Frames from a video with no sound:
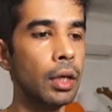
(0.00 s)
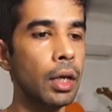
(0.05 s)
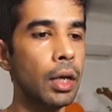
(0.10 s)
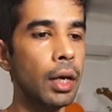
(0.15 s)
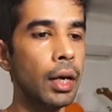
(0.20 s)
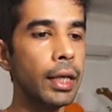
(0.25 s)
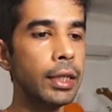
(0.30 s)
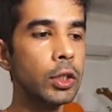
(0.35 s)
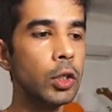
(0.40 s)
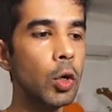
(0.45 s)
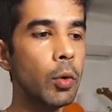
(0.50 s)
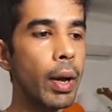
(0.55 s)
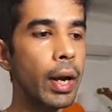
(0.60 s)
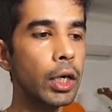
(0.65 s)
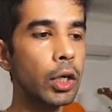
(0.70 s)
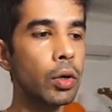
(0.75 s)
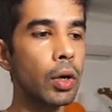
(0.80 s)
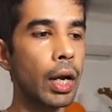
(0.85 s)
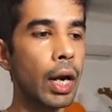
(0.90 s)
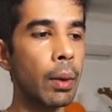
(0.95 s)
Let's go back
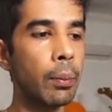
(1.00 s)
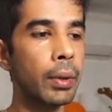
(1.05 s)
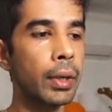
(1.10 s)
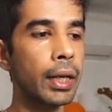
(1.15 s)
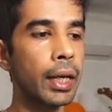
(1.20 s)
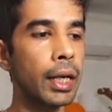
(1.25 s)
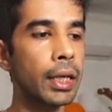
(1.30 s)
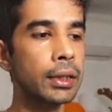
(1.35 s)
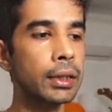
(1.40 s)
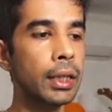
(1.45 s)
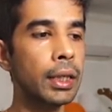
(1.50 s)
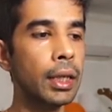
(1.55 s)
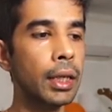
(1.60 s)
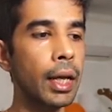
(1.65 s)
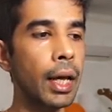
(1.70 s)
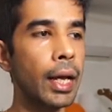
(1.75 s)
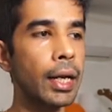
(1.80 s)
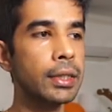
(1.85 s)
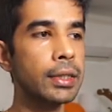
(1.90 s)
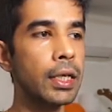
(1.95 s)
to our application
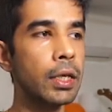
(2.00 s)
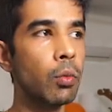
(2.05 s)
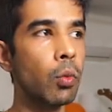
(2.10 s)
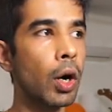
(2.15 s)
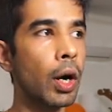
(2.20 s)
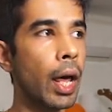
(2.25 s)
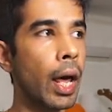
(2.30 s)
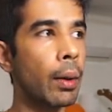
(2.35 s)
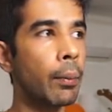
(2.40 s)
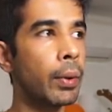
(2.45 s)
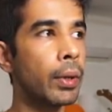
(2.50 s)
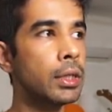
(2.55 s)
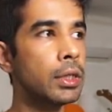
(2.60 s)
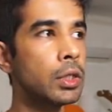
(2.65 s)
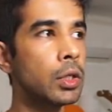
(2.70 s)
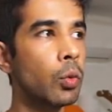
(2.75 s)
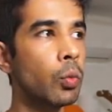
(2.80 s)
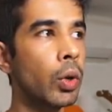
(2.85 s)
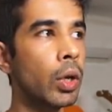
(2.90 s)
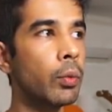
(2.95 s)
and see what happens
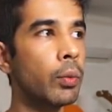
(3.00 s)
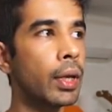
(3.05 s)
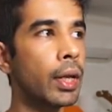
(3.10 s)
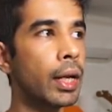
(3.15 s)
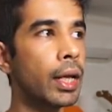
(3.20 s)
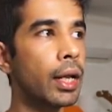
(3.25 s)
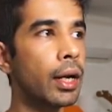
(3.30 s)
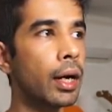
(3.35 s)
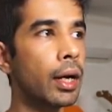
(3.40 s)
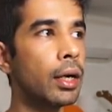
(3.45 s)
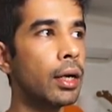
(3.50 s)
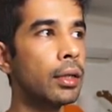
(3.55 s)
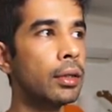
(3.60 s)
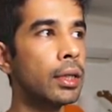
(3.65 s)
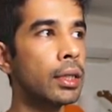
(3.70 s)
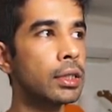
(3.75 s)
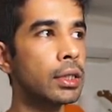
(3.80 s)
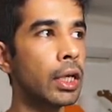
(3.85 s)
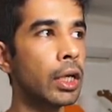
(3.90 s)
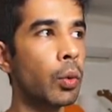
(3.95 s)
when we rerun
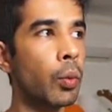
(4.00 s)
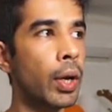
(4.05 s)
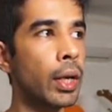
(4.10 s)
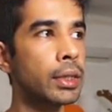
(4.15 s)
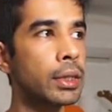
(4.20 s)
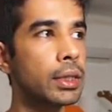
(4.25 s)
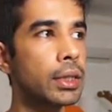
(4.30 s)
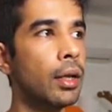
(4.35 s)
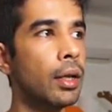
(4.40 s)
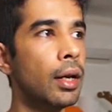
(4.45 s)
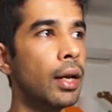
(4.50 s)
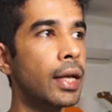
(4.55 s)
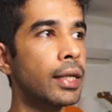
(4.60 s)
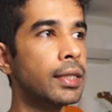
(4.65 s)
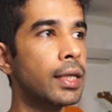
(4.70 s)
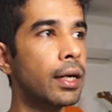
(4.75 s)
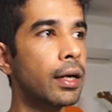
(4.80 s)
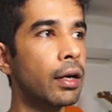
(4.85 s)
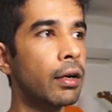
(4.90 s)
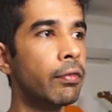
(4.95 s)
this request. Let's
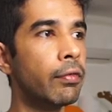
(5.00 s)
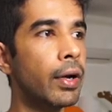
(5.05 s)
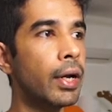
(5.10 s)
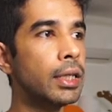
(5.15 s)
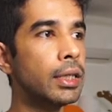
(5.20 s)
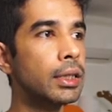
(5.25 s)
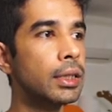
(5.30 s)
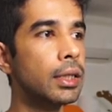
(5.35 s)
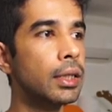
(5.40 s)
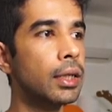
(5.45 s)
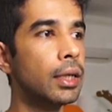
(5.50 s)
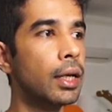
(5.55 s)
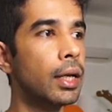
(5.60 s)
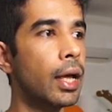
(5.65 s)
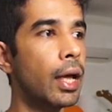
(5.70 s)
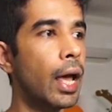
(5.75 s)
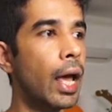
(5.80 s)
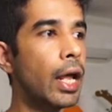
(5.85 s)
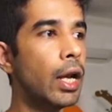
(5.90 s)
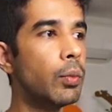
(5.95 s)
hit refresh
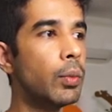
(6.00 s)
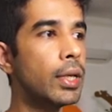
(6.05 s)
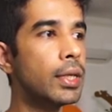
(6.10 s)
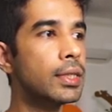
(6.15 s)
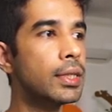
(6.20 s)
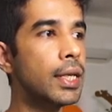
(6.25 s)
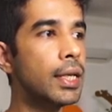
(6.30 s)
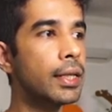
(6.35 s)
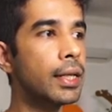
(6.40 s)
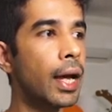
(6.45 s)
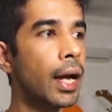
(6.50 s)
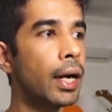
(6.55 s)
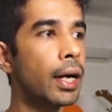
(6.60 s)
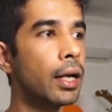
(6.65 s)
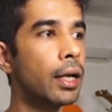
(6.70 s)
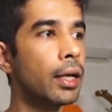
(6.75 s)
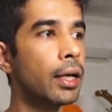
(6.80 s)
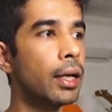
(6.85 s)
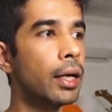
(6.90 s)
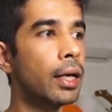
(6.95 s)
and we see that
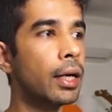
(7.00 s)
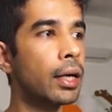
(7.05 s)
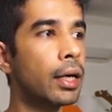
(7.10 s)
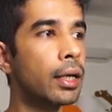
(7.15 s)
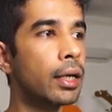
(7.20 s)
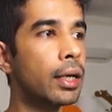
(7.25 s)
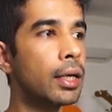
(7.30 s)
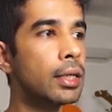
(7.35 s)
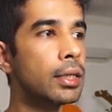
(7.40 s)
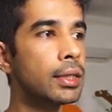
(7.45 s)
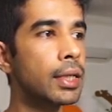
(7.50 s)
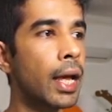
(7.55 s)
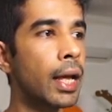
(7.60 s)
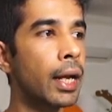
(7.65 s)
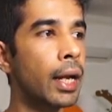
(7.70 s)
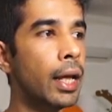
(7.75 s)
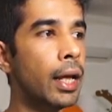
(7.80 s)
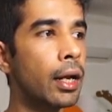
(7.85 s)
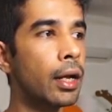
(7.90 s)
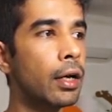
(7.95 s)
it returns an
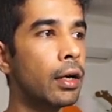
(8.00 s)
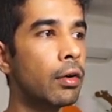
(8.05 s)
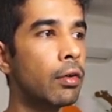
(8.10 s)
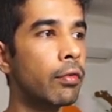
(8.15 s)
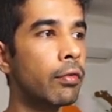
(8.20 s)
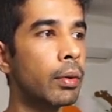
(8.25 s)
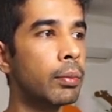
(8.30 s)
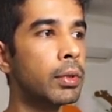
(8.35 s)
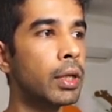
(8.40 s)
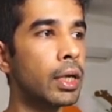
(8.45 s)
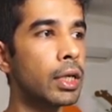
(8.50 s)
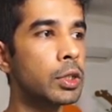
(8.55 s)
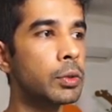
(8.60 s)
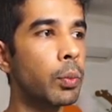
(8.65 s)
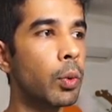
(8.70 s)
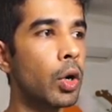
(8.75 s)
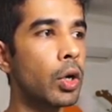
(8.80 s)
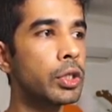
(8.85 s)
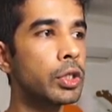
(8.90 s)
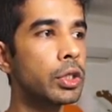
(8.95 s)
error from the
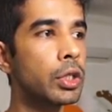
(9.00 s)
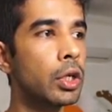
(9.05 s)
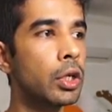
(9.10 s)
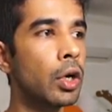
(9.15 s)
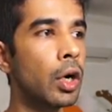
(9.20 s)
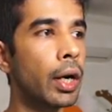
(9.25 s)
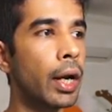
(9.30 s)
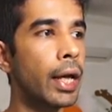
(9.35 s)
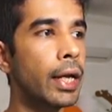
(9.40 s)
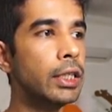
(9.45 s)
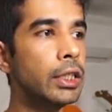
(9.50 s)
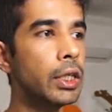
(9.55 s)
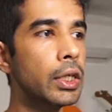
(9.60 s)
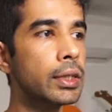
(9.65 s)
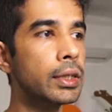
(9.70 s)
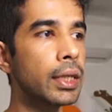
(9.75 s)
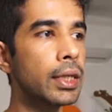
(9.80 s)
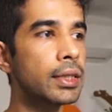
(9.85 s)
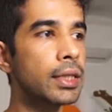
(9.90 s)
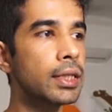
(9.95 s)
response.ensure
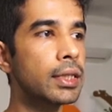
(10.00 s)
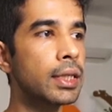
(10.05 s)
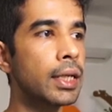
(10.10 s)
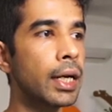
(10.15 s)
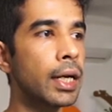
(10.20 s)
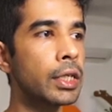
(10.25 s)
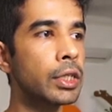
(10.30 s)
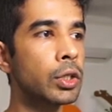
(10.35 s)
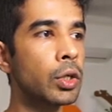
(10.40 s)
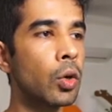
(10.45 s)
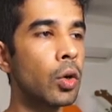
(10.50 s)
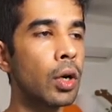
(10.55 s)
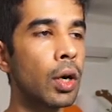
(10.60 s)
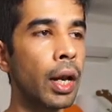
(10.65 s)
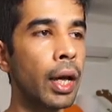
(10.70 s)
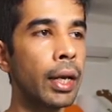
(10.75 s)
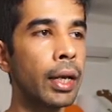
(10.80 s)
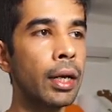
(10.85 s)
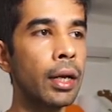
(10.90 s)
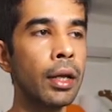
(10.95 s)
success status code
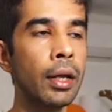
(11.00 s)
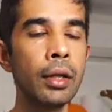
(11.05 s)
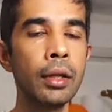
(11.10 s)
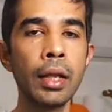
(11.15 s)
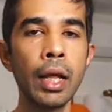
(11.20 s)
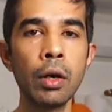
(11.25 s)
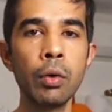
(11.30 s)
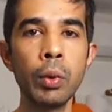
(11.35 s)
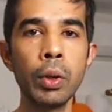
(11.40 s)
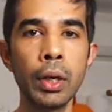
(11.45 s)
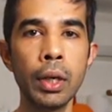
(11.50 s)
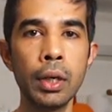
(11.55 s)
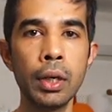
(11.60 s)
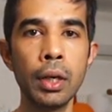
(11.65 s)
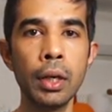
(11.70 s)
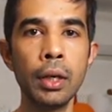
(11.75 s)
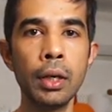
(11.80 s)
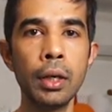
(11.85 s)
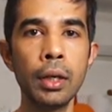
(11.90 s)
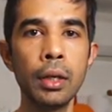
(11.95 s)
line that we
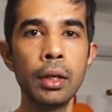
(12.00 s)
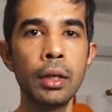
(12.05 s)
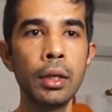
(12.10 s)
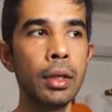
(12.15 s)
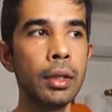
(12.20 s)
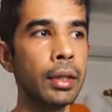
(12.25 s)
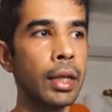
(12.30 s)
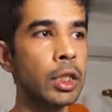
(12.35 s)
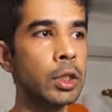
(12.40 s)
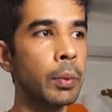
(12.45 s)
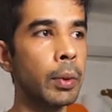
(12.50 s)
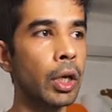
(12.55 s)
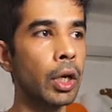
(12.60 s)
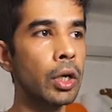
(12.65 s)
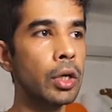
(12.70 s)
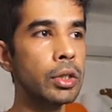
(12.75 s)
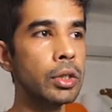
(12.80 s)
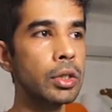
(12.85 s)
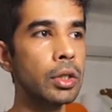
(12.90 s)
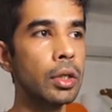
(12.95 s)
returned. That's
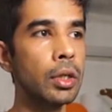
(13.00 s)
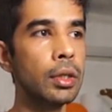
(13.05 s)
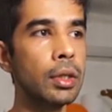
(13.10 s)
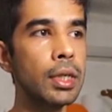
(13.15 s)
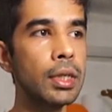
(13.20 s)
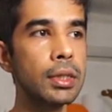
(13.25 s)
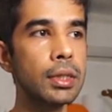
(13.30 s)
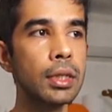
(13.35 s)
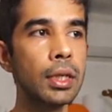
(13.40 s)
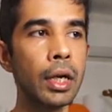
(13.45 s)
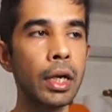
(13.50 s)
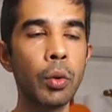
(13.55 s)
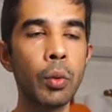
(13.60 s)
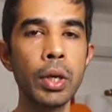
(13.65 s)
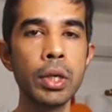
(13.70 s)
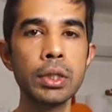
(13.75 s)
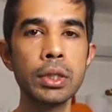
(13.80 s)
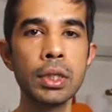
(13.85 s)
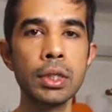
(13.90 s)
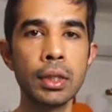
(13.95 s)
because this
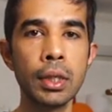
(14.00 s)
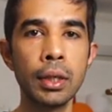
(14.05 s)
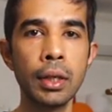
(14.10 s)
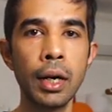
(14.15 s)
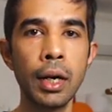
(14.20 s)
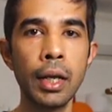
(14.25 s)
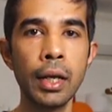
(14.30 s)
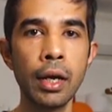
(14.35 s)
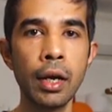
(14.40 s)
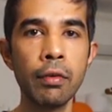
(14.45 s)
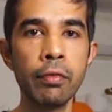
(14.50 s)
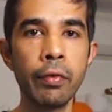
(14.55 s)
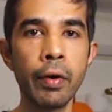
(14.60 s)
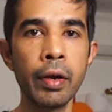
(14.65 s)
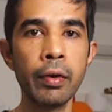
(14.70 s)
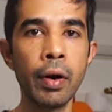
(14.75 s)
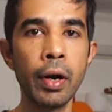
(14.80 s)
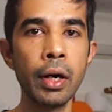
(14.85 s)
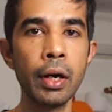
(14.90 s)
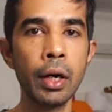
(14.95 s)
request is returning a
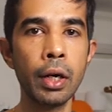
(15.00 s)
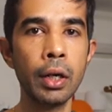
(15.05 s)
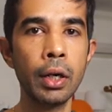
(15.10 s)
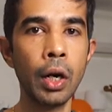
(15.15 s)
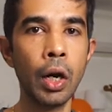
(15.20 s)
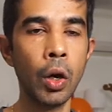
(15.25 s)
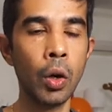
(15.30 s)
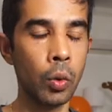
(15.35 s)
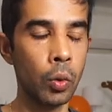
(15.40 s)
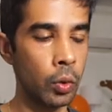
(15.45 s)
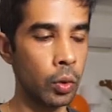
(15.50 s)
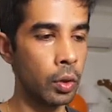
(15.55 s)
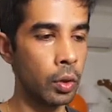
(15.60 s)
500 now.